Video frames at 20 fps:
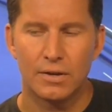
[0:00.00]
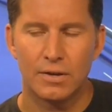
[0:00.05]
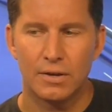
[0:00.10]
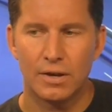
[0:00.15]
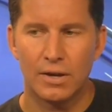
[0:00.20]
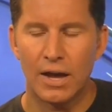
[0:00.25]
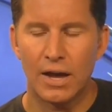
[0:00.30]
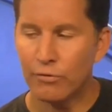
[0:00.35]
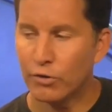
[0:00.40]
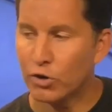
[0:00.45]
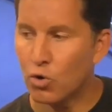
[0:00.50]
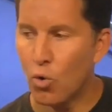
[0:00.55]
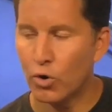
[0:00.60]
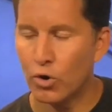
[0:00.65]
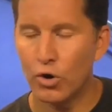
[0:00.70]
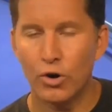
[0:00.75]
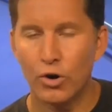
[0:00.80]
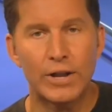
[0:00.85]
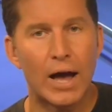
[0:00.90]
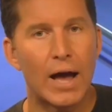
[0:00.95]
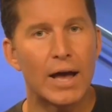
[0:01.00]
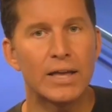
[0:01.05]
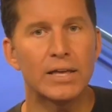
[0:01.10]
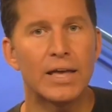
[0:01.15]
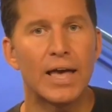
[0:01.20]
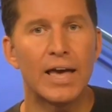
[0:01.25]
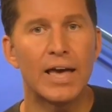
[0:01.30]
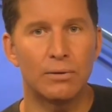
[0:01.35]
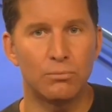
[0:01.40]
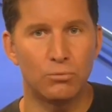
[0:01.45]
Every cornered
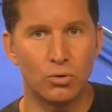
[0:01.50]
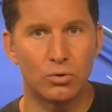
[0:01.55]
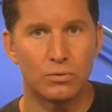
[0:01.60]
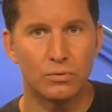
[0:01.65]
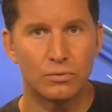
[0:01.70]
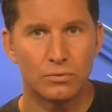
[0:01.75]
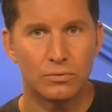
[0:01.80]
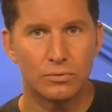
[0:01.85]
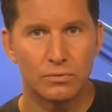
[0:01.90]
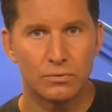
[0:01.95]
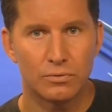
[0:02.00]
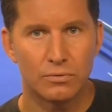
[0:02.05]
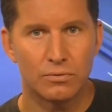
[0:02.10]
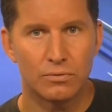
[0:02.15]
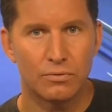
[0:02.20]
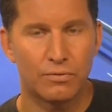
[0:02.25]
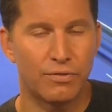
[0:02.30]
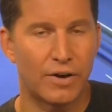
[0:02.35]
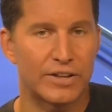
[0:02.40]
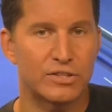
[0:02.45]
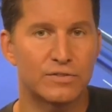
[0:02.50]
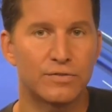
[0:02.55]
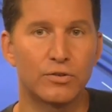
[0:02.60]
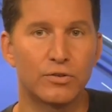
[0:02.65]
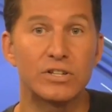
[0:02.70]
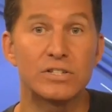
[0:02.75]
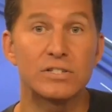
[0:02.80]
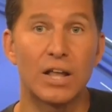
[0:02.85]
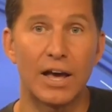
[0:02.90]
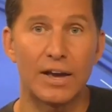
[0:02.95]
dying animal fights for
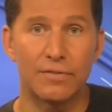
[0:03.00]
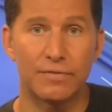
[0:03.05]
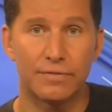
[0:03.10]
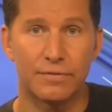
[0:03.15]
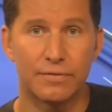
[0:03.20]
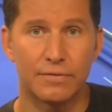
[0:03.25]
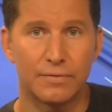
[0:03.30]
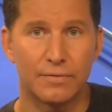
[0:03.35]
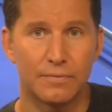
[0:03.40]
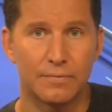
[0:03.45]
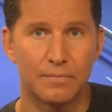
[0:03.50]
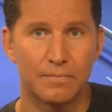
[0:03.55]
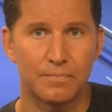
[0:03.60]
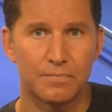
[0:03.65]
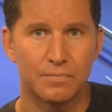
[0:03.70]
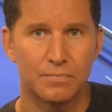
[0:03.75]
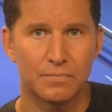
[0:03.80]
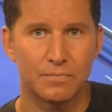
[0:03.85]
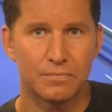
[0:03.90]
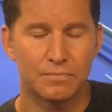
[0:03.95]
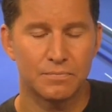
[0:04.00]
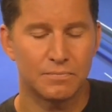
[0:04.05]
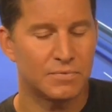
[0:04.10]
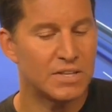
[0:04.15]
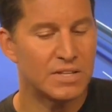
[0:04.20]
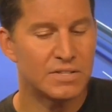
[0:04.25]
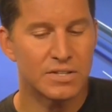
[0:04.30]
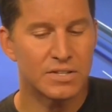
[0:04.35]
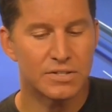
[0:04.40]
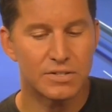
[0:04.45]
his life.
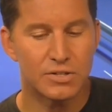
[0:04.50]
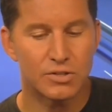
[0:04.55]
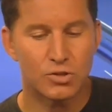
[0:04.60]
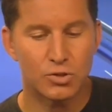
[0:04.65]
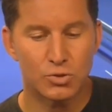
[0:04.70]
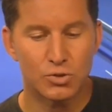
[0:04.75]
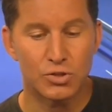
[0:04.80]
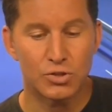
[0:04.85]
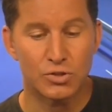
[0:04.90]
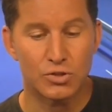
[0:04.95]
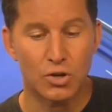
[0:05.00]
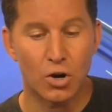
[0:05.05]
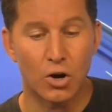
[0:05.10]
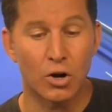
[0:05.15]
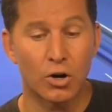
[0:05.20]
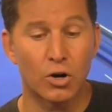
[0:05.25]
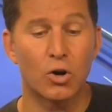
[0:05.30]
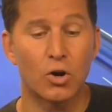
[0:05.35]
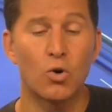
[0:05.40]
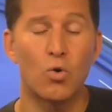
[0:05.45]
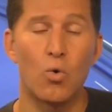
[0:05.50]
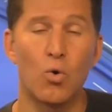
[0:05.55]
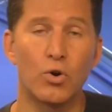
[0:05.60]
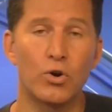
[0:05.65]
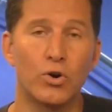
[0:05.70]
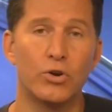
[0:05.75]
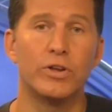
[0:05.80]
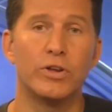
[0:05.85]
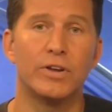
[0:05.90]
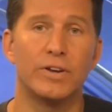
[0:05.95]
These institutions are
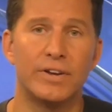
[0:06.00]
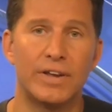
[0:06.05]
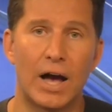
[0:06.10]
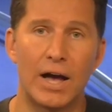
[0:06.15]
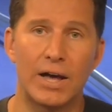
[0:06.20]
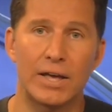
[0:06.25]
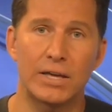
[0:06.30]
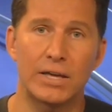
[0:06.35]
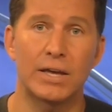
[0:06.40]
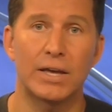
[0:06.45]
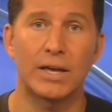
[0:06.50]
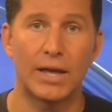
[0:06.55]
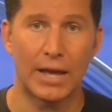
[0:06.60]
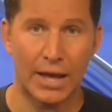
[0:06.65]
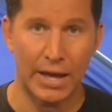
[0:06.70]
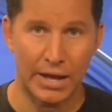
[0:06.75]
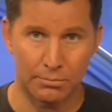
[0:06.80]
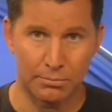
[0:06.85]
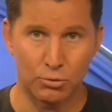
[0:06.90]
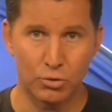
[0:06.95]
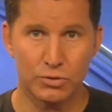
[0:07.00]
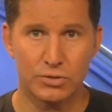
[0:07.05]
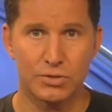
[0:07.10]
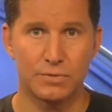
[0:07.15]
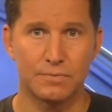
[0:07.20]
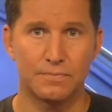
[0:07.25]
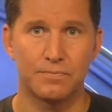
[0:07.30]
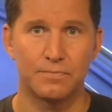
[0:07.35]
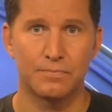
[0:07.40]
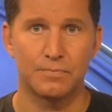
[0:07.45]
cornered dying
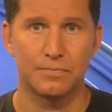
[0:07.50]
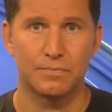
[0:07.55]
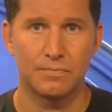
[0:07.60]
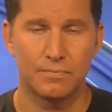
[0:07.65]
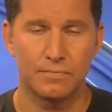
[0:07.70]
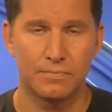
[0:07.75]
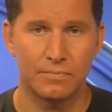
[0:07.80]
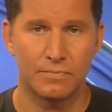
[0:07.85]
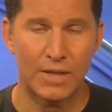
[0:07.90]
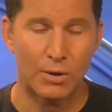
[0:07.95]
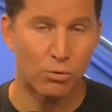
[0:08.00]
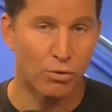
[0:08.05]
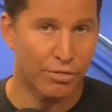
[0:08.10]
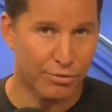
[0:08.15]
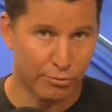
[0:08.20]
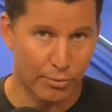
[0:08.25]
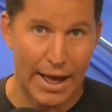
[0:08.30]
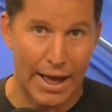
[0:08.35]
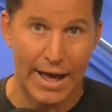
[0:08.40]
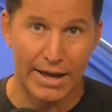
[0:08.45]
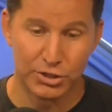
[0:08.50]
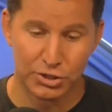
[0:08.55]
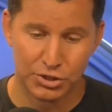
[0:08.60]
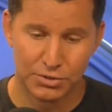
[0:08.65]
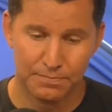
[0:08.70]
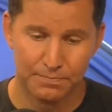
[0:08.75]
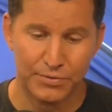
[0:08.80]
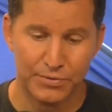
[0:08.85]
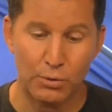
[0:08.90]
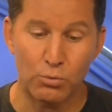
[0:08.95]
animals. They will
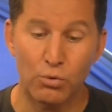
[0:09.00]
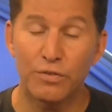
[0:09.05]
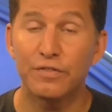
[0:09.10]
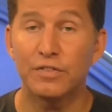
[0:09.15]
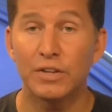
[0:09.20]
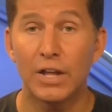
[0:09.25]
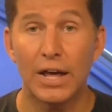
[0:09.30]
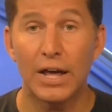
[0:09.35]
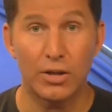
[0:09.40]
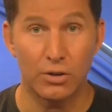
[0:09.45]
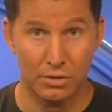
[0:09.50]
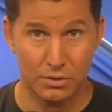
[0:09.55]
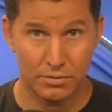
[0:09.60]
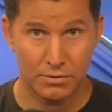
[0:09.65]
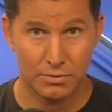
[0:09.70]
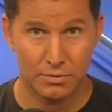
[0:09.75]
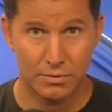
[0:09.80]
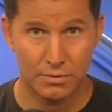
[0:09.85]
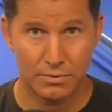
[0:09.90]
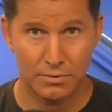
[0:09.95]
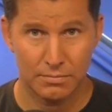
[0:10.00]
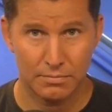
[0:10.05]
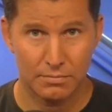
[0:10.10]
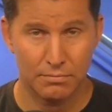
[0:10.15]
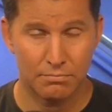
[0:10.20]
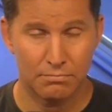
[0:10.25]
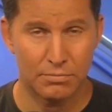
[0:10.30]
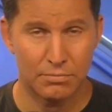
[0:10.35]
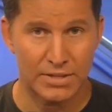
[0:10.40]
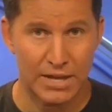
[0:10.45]
thrash, they will flail,
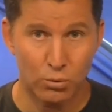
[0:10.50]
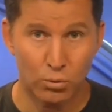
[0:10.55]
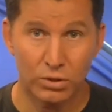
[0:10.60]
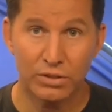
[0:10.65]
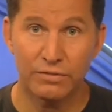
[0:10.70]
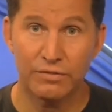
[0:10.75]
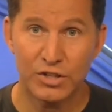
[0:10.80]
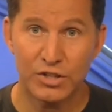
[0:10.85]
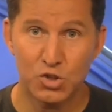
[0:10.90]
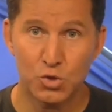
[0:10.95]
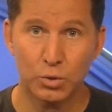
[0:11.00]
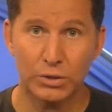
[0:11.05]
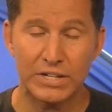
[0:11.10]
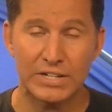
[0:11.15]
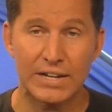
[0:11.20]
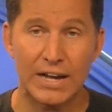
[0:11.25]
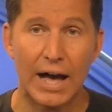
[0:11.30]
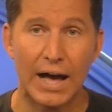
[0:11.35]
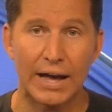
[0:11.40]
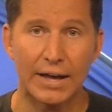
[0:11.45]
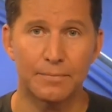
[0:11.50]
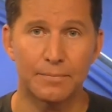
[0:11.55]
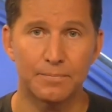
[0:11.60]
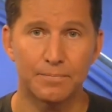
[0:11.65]
but they will eventually die.